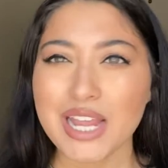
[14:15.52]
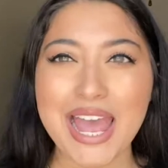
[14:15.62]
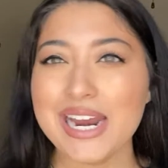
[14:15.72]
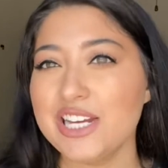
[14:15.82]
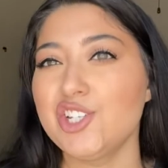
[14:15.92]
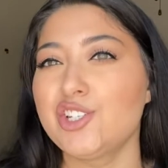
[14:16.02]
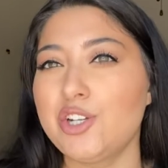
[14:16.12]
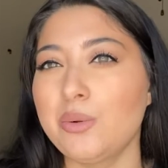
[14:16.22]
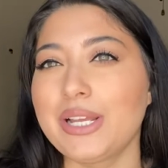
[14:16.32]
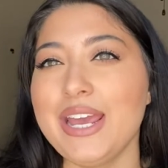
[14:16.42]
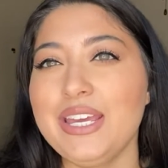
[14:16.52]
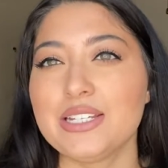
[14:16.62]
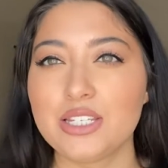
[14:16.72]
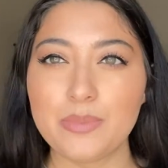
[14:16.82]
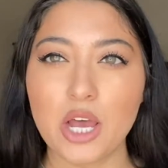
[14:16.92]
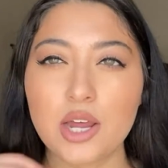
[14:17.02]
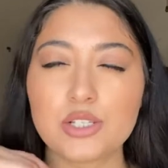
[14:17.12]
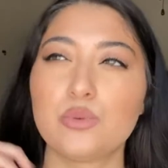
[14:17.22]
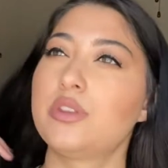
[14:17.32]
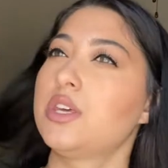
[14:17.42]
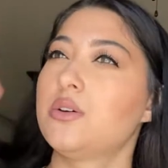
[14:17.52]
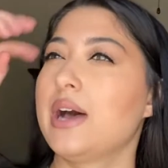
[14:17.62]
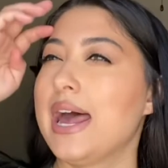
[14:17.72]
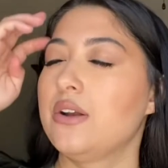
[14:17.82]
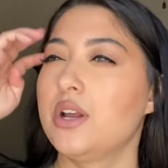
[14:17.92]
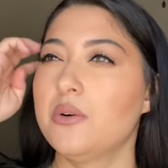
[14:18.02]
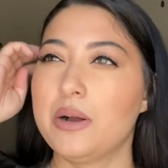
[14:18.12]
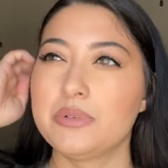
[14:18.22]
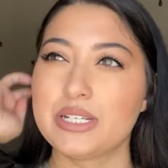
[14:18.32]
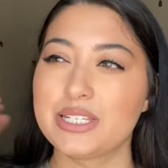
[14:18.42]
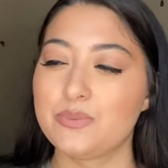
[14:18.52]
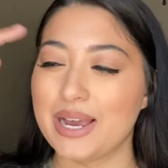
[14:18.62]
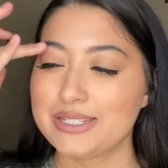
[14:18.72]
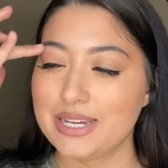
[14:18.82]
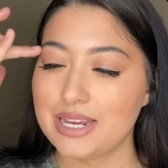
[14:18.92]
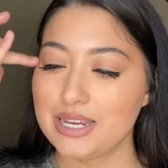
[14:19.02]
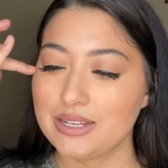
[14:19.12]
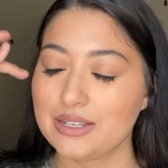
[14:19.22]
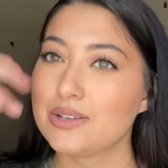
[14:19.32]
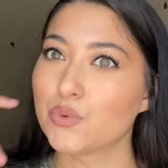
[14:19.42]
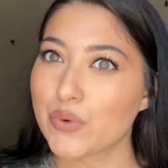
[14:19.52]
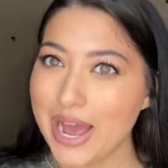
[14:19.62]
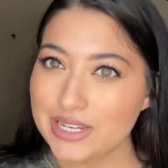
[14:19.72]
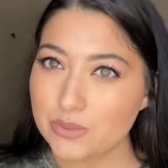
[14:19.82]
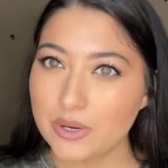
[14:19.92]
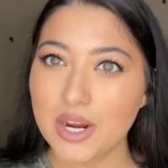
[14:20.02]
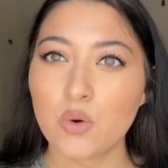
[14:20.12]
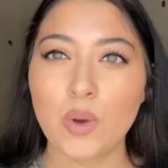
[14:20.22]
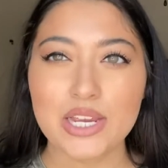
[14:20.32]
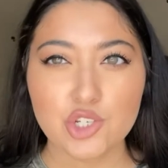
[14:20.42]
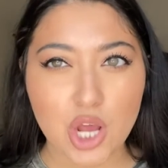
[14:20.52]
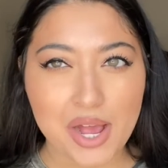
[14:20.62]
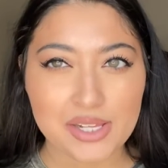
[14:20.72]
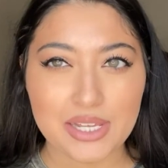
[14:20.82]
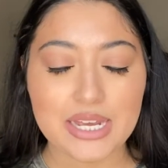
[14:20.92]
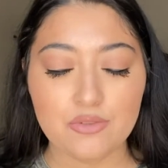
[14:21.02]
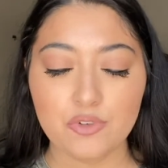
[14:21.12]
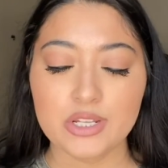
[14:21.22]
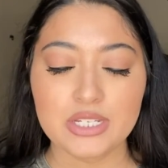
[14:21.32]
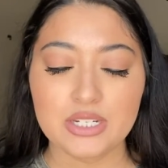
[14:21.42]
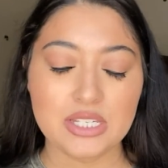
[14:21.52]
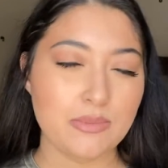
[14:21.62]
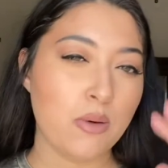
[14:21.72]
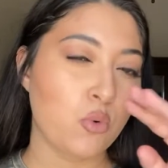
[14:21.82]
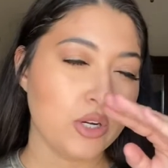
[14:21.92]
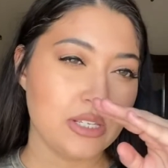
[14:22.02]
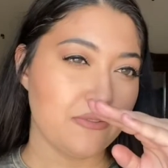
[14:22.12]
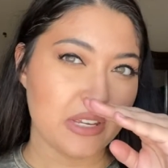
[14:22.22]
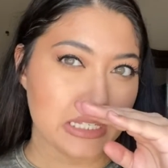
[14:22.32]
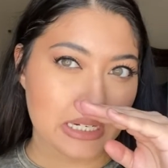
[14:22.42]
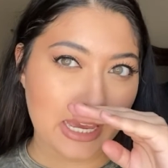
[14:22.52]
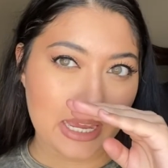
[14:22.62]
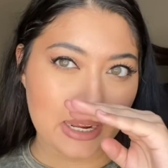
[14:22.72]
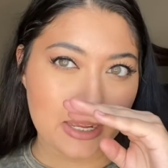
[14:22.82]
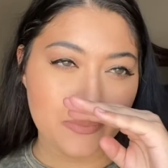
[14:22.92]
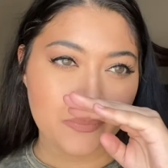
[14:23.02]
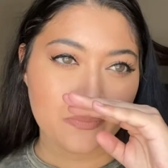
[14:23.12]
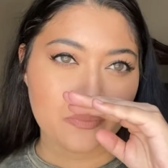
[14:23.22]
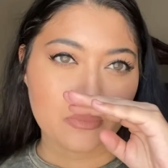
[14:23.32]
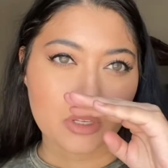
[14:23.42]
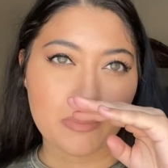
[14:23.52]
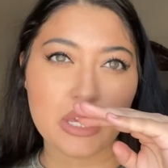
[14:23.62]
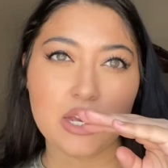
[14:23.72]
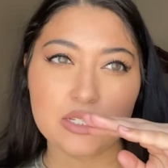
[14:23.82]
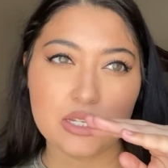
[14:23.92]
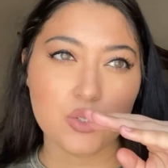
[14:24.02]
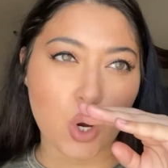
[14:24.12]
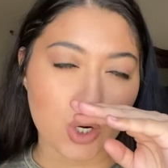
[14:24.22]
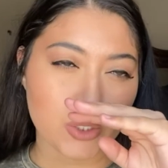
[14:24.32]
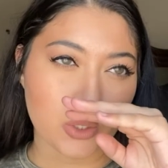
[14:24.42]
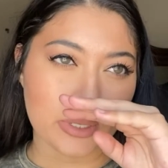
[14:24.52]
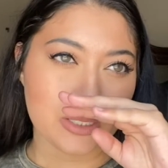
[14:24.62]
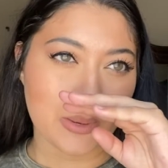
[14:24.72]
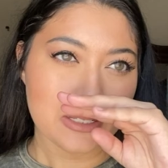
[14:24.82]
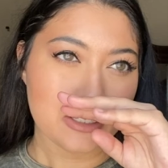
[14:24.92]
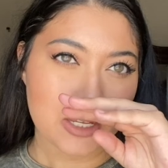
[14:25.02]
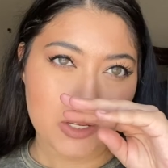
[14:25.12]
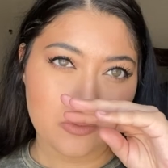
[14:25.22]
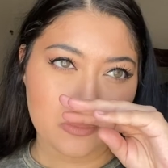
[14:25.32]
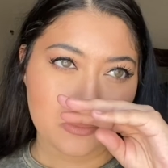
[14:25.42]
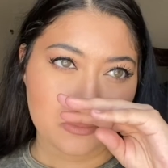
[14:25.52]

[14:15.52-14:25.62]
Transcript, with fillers: And I just don't like it, to be honest with you. I don't know, I was expecting raspberry and white chocolate and for this to smell more sophisticated because these are so expensive.